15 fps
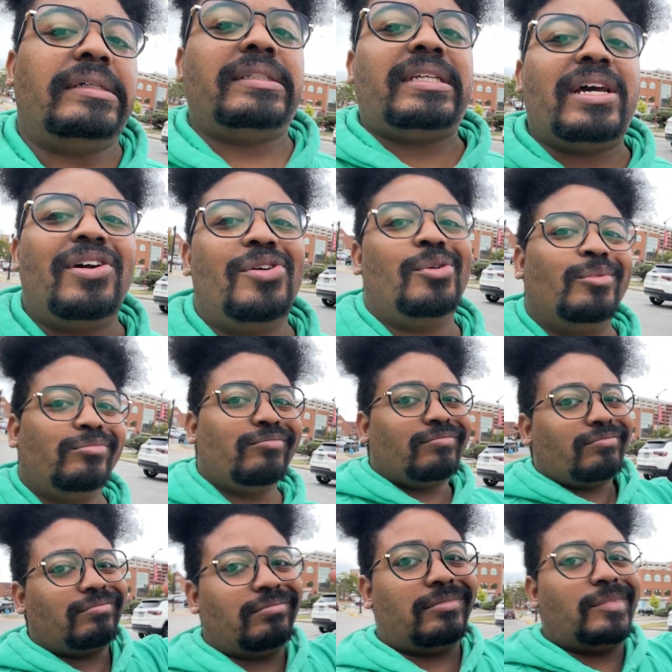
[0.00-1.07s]
So
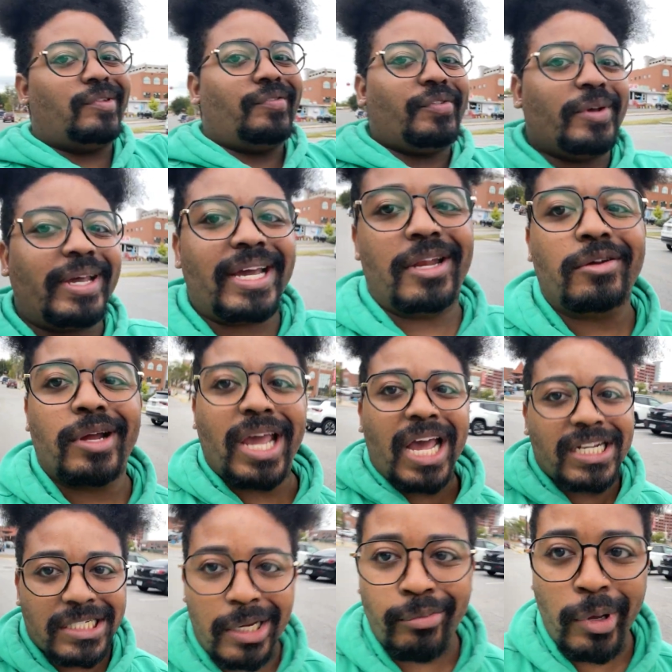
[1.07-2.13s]
you ain't got no
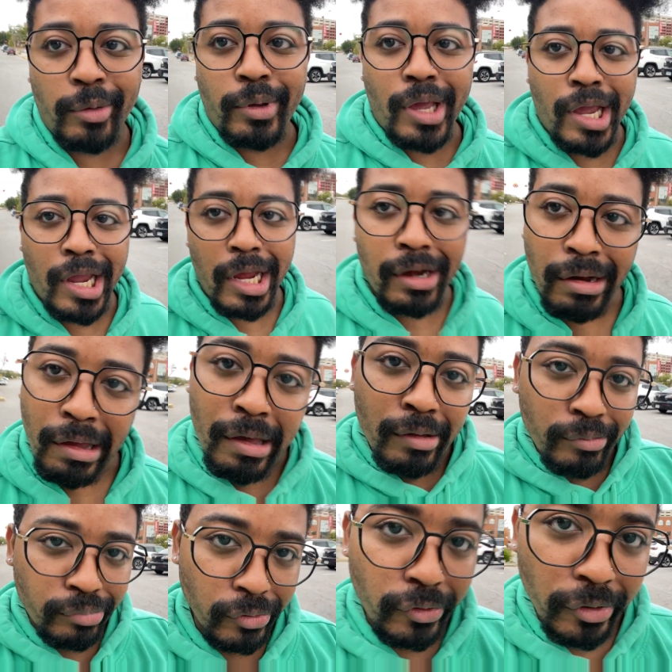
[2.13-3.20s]
cash up, baby. I can't
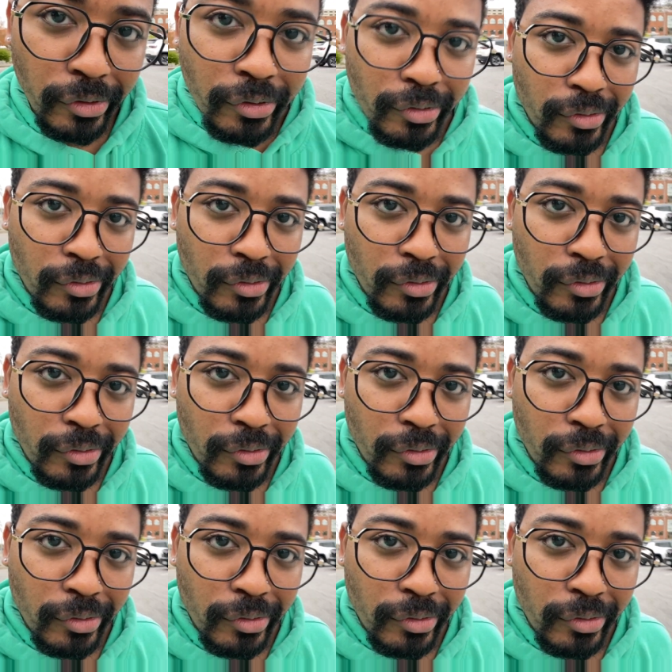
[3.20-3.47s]
help you.